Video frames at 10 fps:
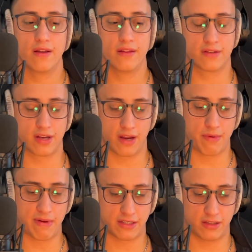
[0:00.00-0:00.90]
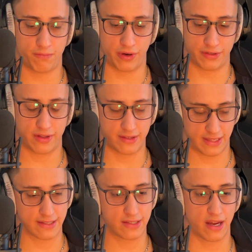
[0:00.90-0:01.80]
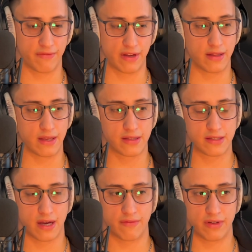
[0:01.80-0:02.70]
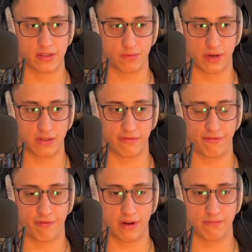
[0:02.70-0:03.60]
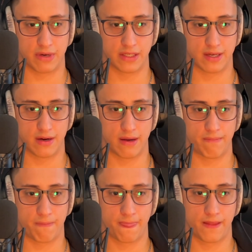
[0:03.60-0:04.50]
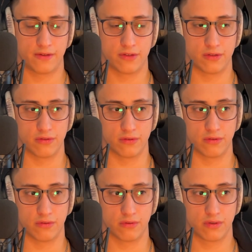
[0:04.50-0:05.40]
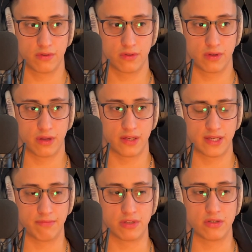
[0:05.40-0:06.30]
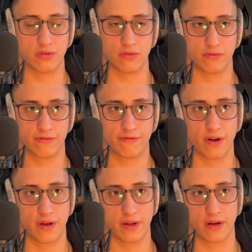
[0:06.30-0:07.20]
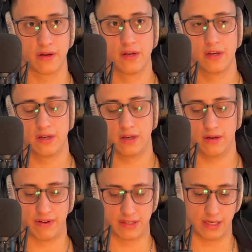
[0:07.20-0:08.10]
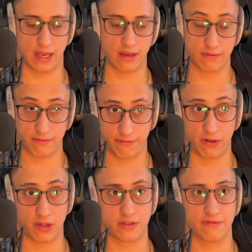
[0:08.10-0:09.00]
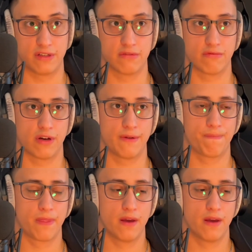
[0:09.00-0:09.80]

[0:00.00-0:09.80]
So coming back to the point, so there's that side of it. And the other side of it is wanting to free up my time to attempt to further investigate philosophy, right?